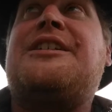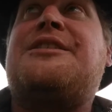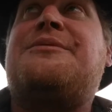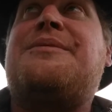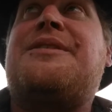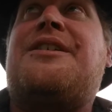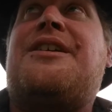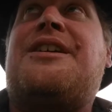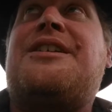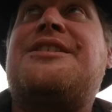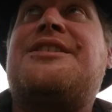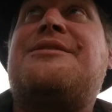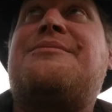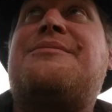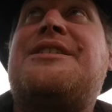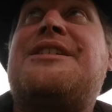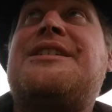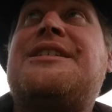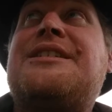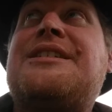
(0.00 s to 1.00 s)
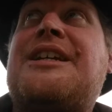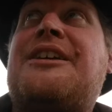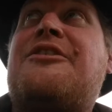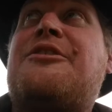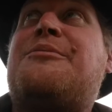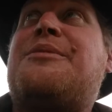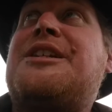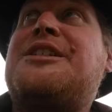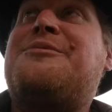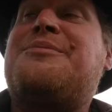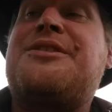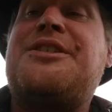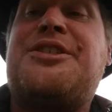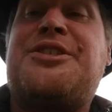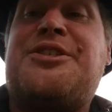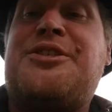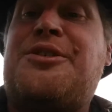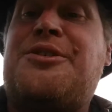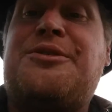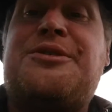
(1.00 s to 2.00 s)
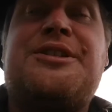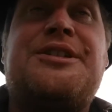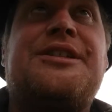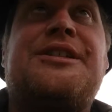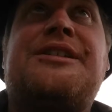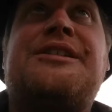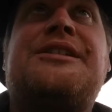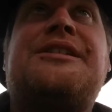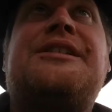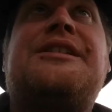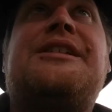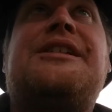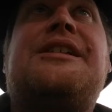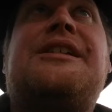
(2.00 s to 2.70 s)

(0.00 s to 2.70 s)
It's been awesomeness. Everybody's pretty stoked and